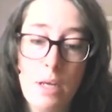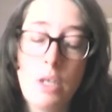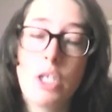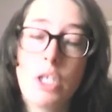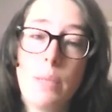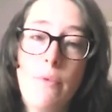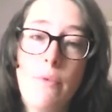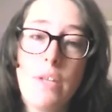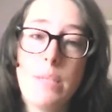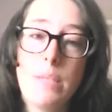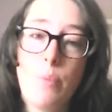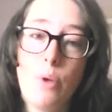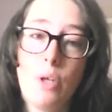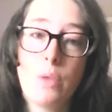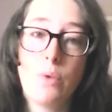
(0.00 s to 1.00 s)
Some of these
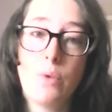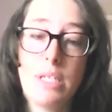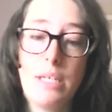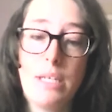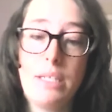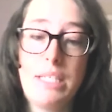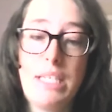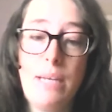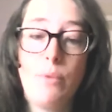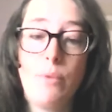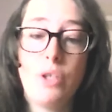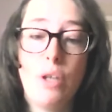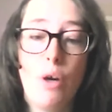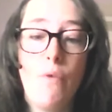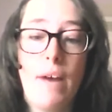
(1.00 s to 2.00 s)
books were deemed
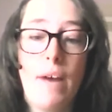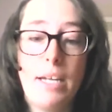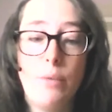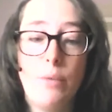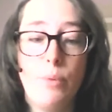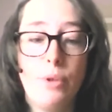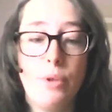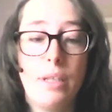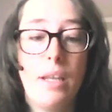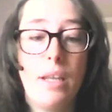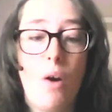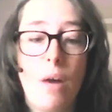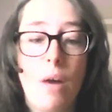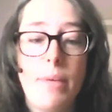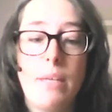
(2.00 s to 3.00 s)
so valuable that
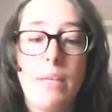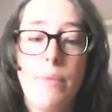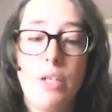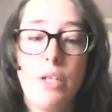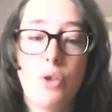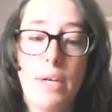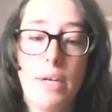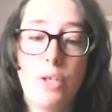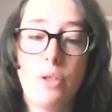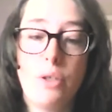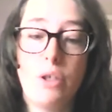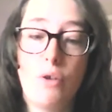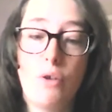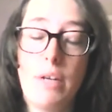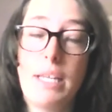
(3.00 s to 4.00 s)
the Army administration
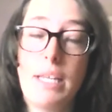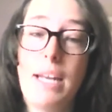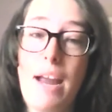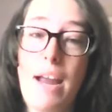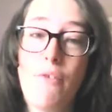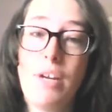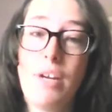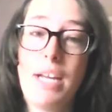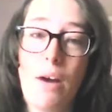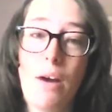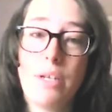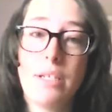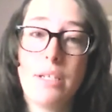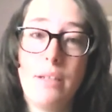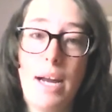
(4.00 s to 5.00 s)
decreed that every
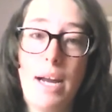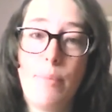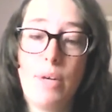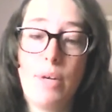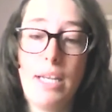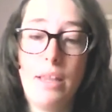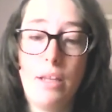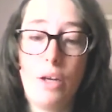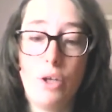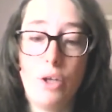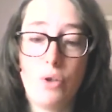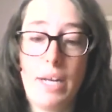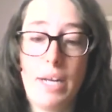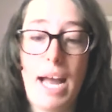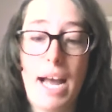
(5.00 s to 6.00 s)
garrison library in the
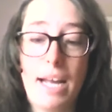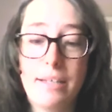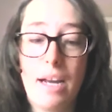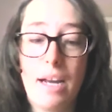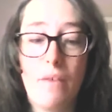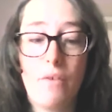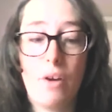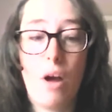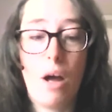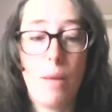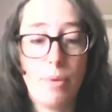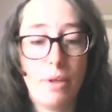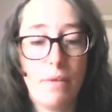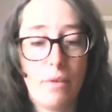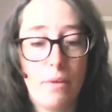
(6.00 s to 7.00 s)
country had to have a
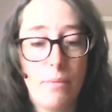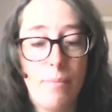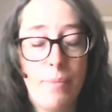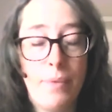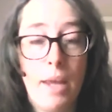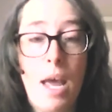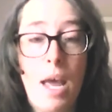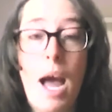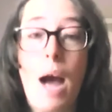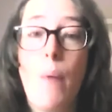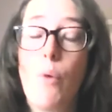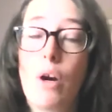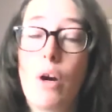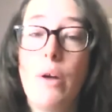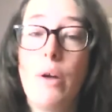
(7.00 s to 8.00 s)
copy of them,
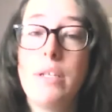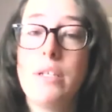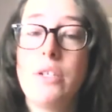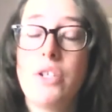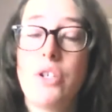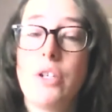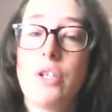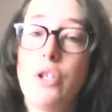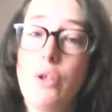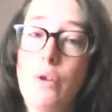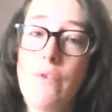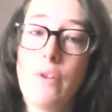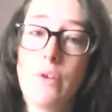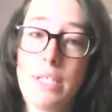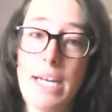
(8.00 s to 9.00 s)
and we're going to discuss two
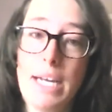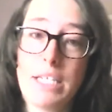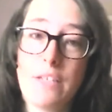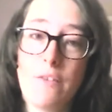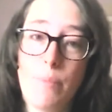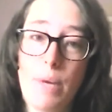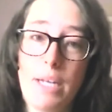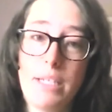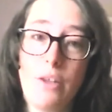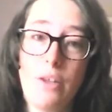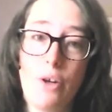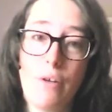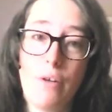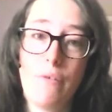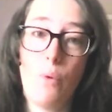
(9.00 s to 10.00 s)
of those texts from
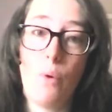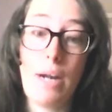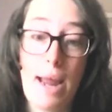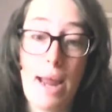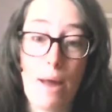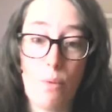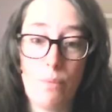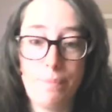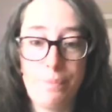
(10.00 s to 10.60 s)
1934 now.